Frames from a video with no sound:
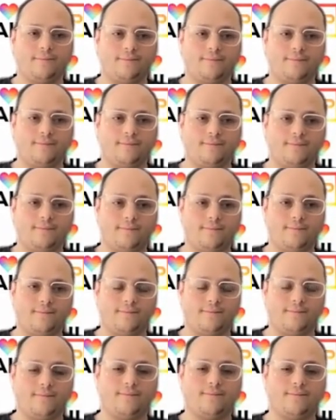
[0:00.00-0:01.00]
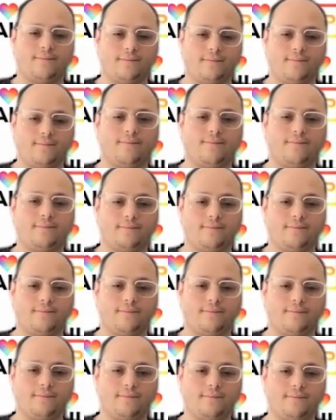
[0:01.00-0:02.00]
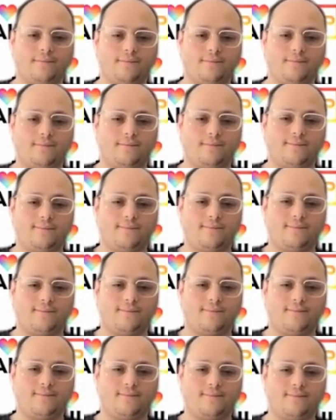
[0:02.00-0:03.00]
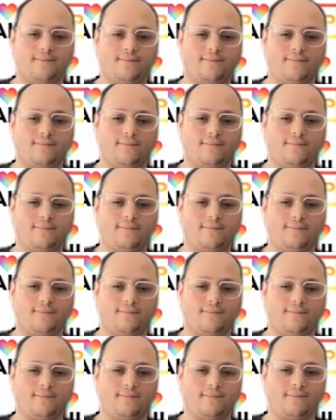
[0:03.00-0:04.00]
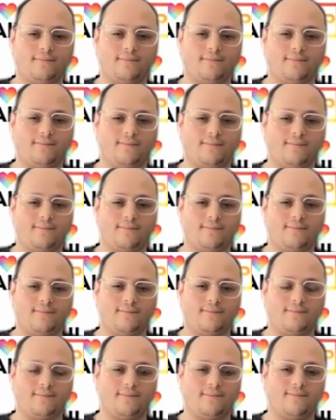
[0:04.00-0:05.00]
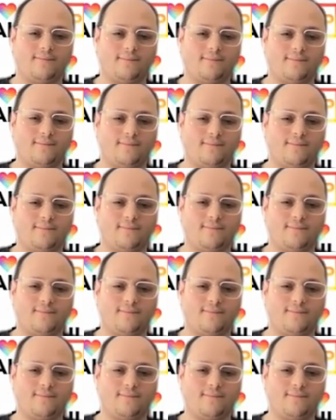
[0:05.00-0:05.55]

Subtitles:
The person shown says nothing.